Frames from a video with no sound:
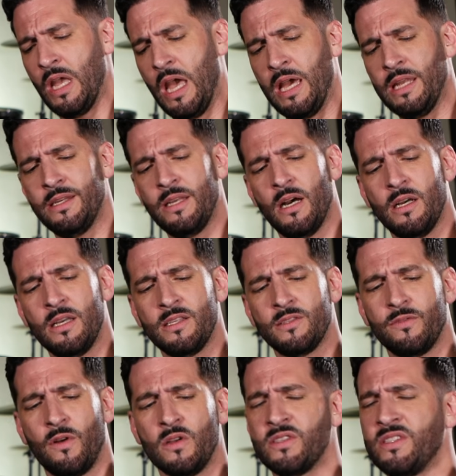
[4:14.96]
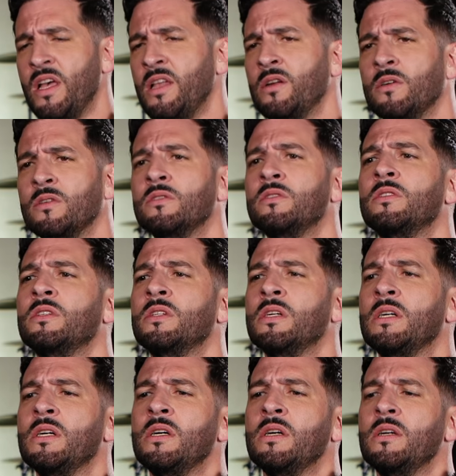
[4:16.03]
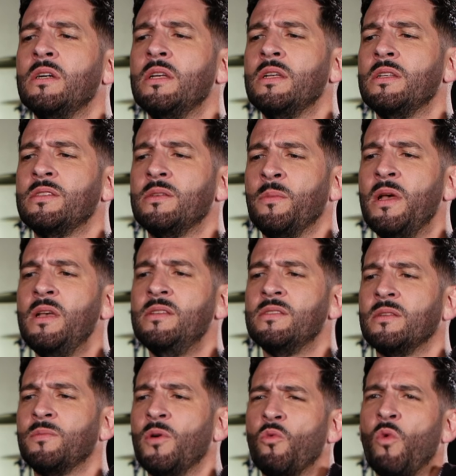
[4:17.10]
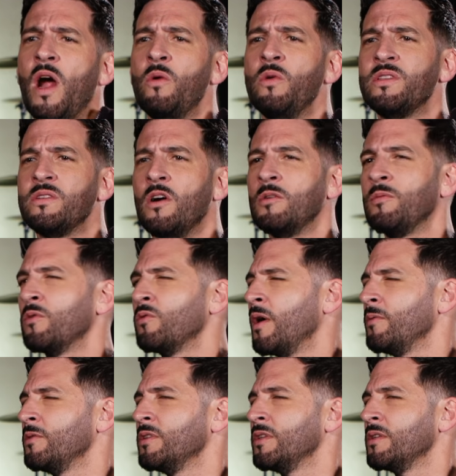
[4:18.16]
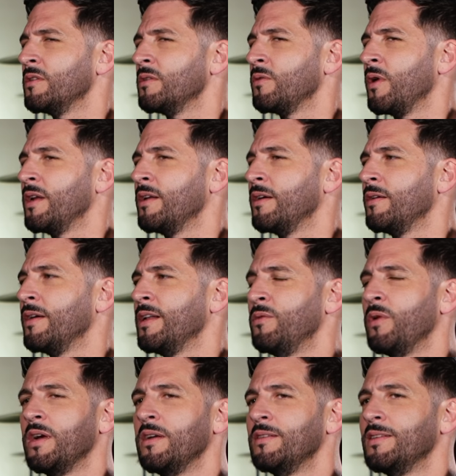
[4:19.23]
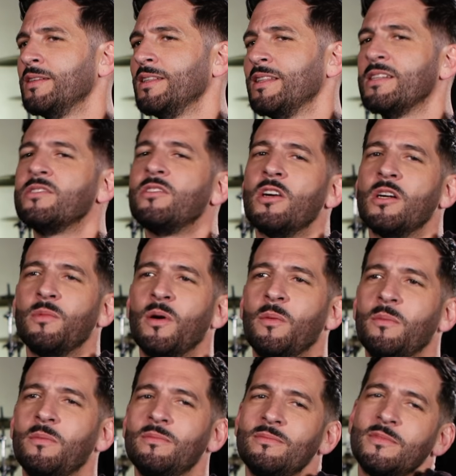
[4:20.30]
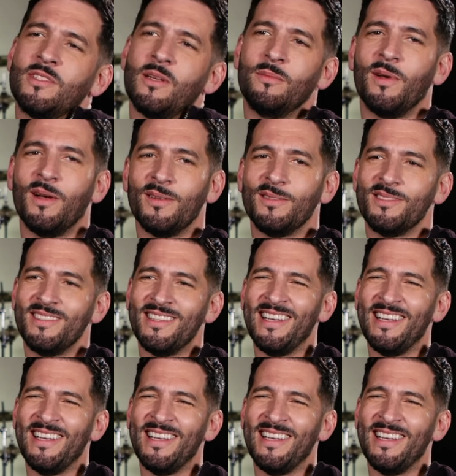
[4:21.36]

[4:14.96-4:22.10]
And uh, his falsetto is amazing. But why are we talking about Robin Thicke, though, right now? Anyway, let's talk about something else.